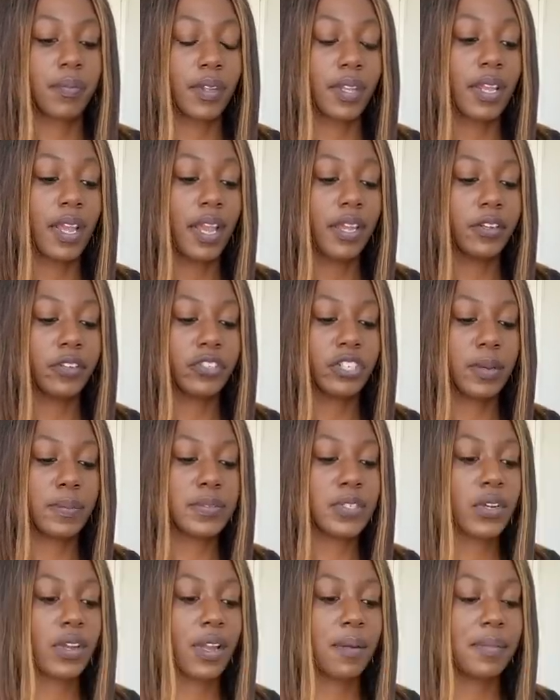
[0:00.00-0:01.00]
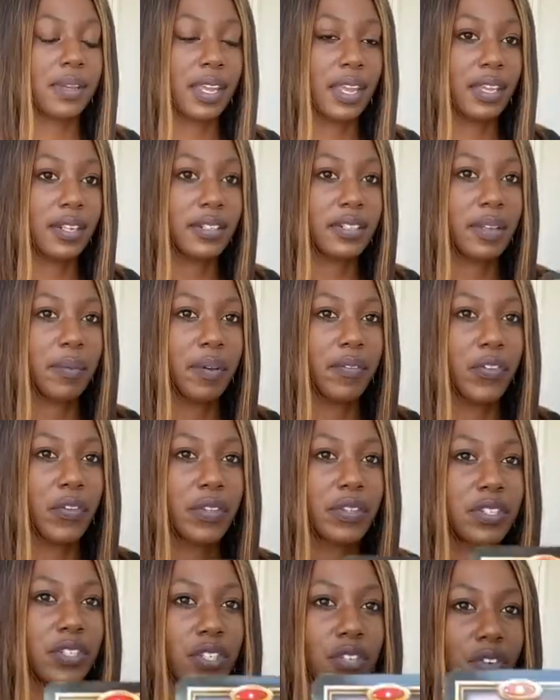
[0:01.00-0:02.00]
Yeah, your ships are coming in. Some of you,
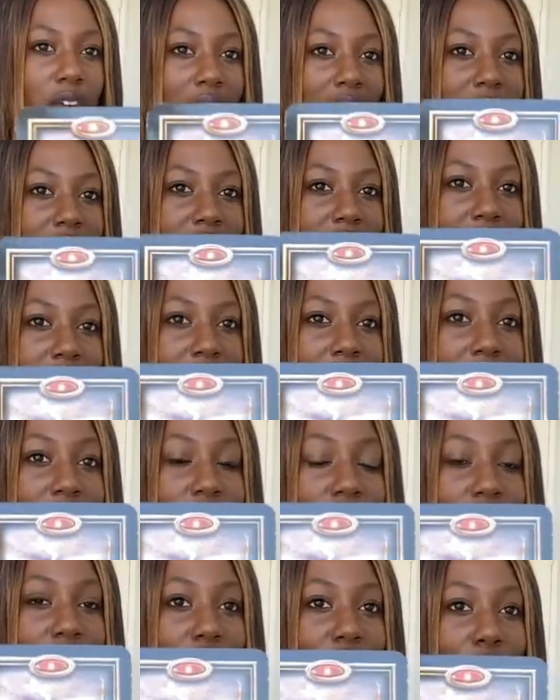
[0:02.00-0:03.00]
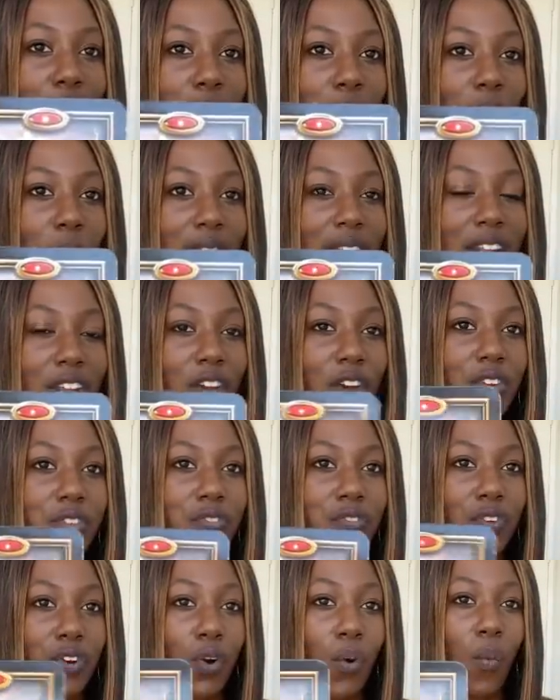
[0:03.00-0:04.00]
this is a reconciliation that you've been waiting on
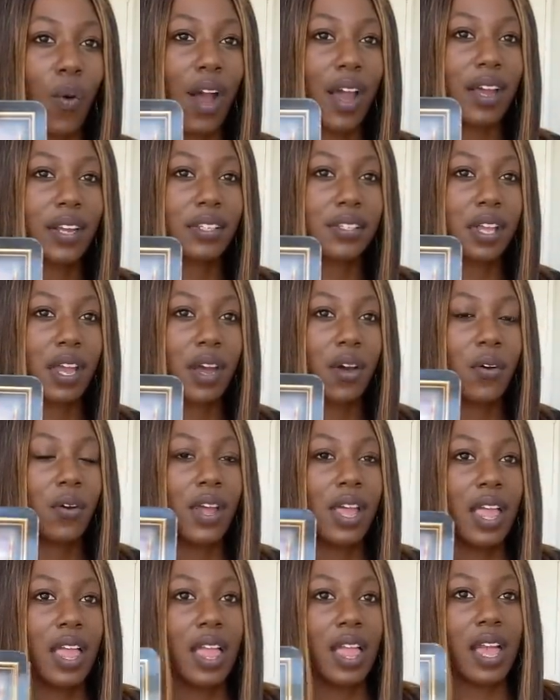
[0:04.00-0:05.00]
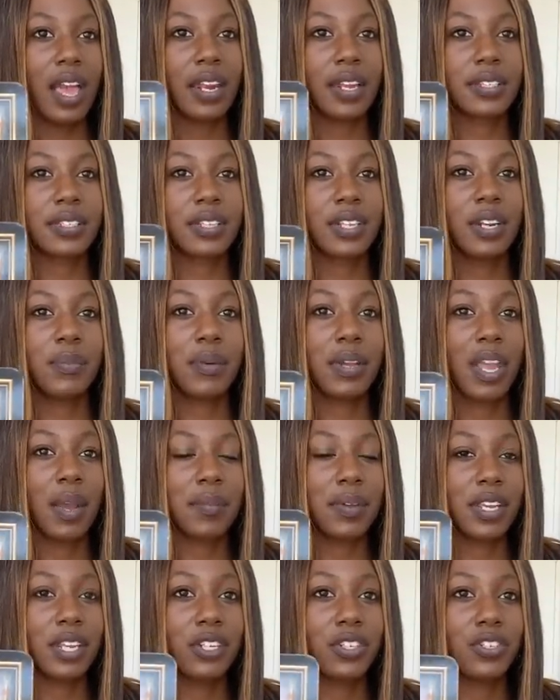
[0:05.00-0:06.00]
for a while now, and it's going to be
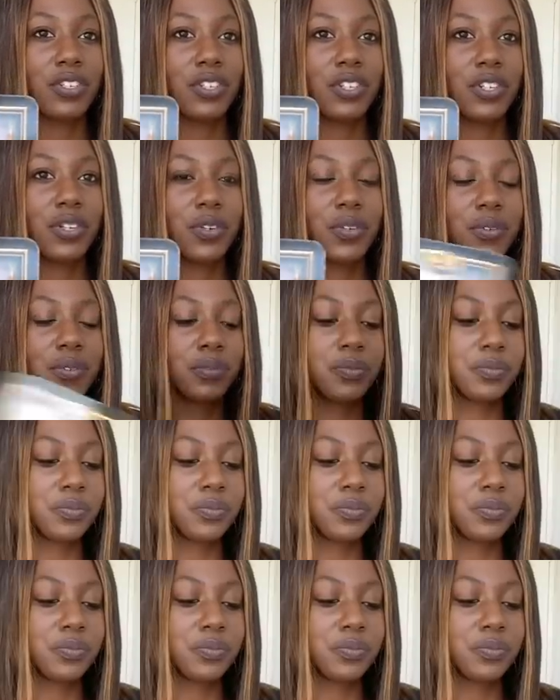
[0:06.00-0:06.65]
coming into you.